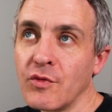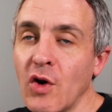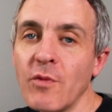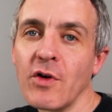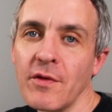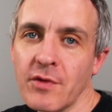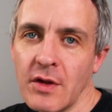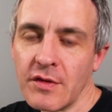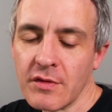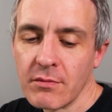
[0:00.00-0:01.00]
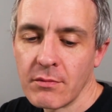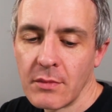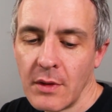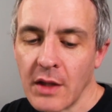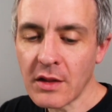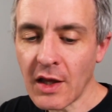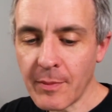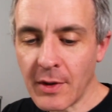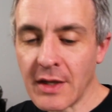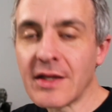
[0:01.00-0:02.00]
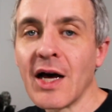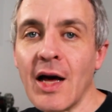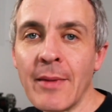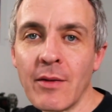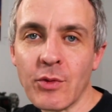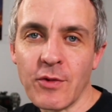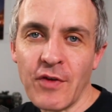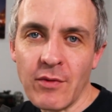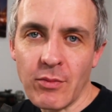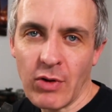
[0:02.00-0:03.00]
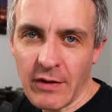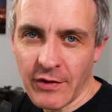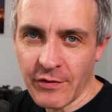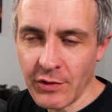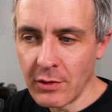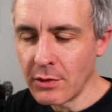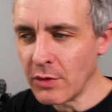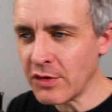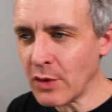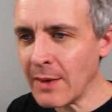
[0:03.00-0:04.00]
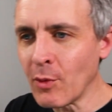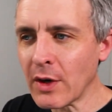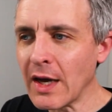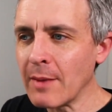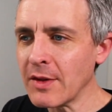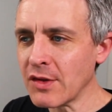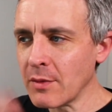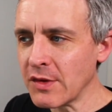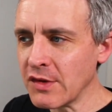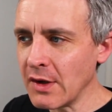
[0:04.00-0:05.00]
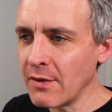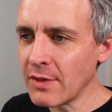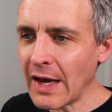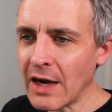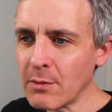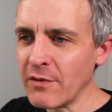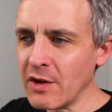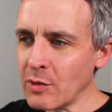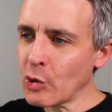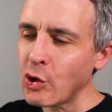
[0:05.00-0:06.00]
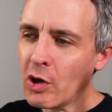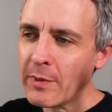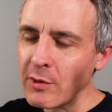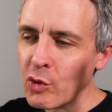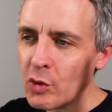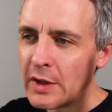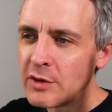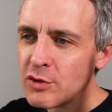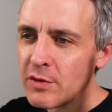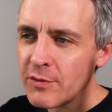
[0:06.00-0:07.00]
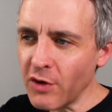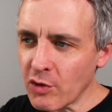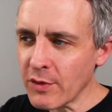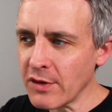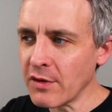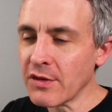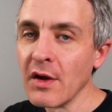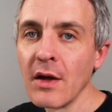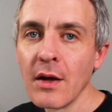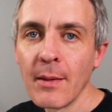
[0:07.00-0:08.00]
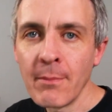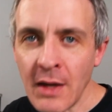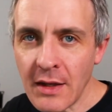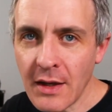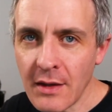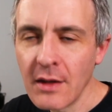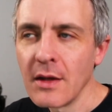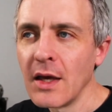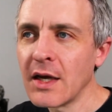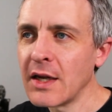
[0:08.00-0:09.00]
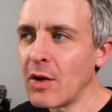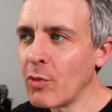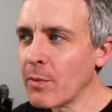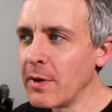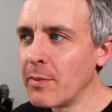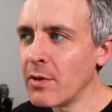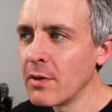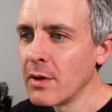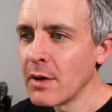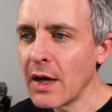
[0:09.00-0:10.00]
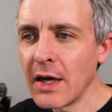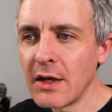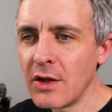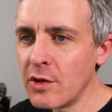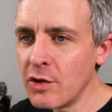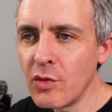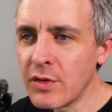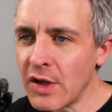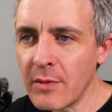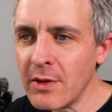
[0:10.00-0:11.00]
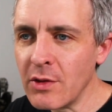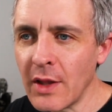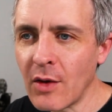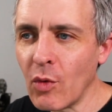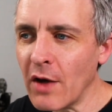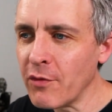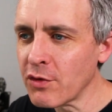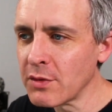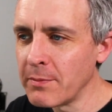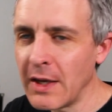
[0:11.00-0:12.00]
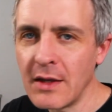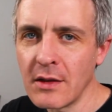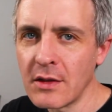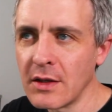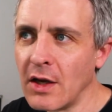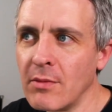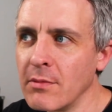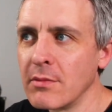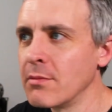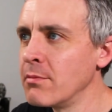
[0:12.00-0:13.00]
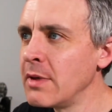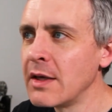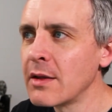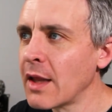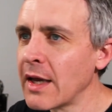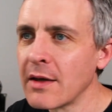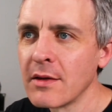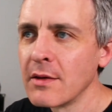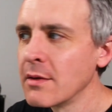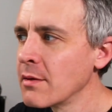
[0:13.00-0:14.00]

don't fall for this. Hit the like button and comment with your favorite breakfast food. The reason why more comments that I receive, the higher my video will show up in Google and YouTube search results, meaning it can help more people. And you tell me you like waffles with bacon can help me like